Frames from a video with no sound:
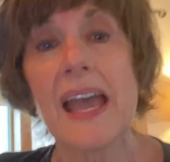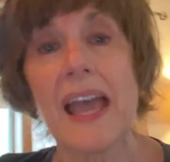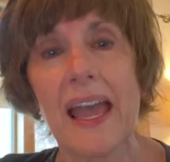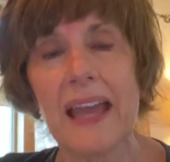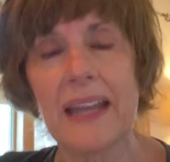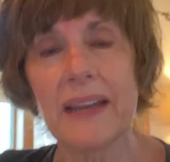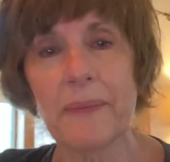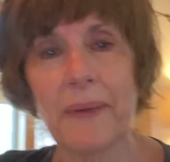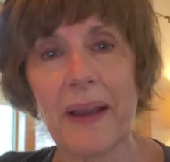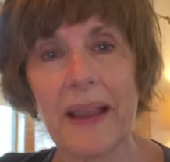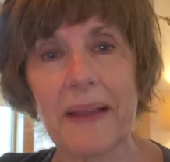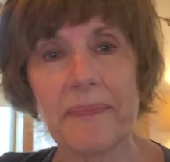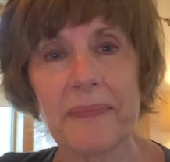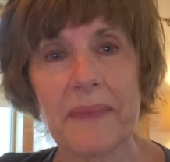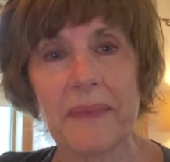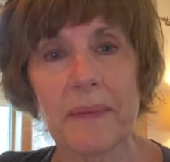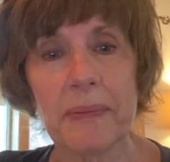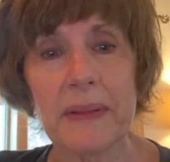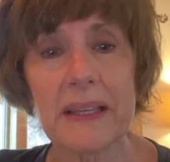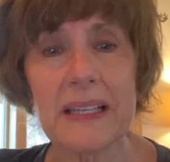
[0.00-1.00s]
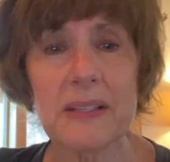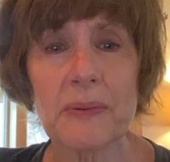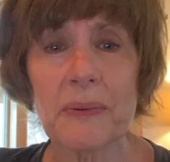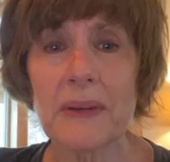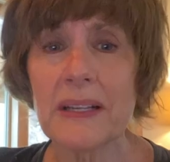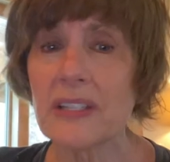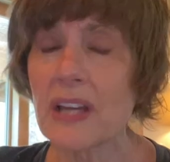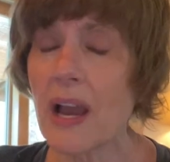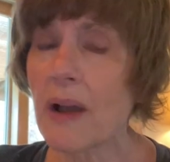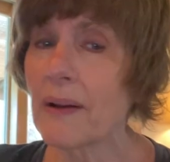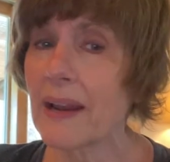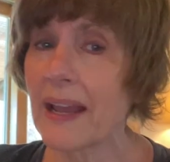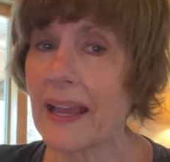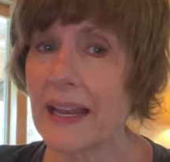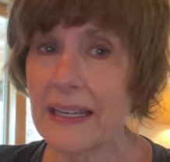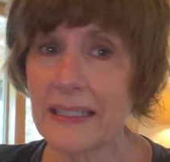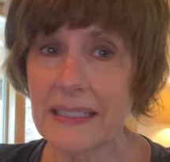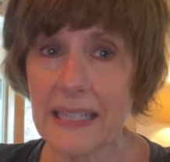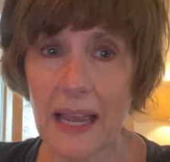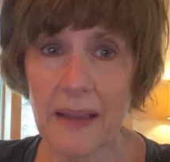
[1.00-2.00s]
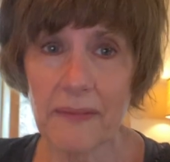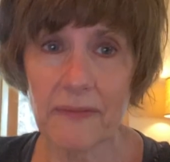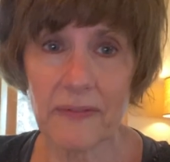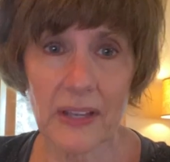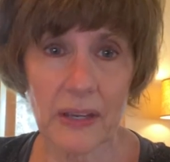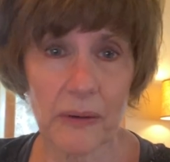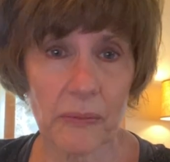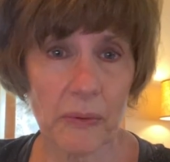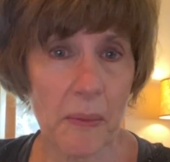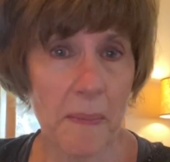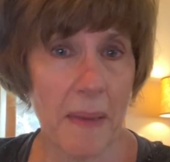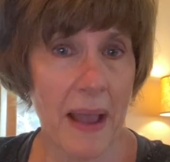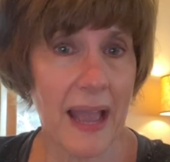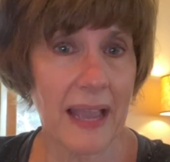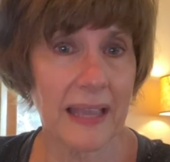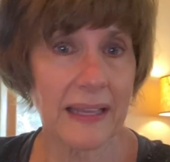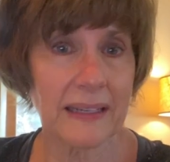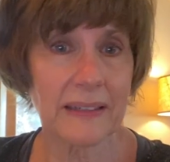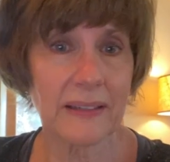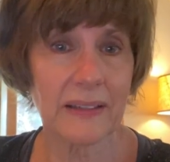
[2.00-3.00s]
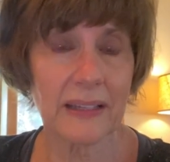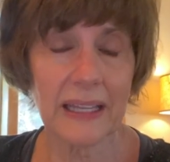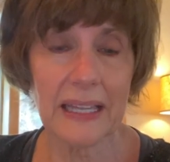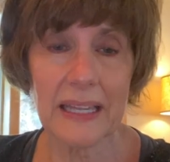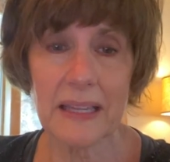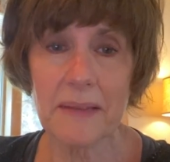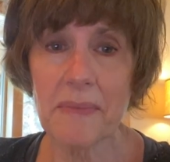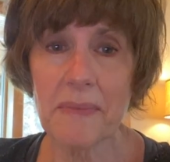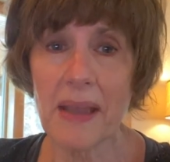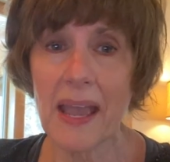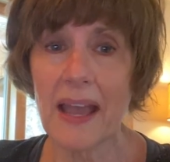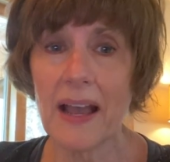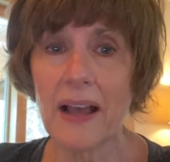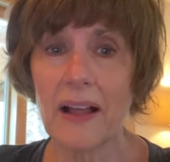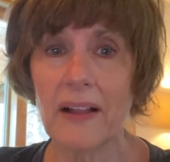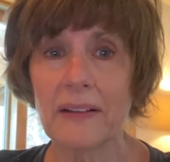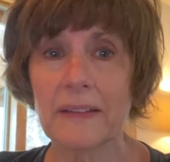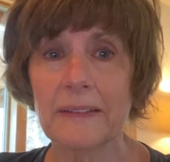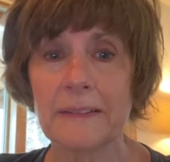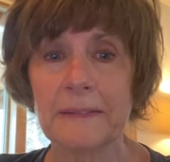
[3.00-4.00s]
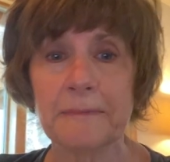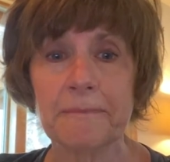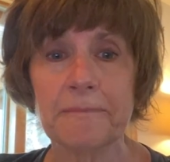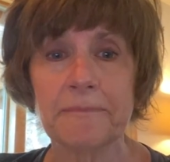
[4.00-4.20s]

Anyway, please reach out anytime via remind, email.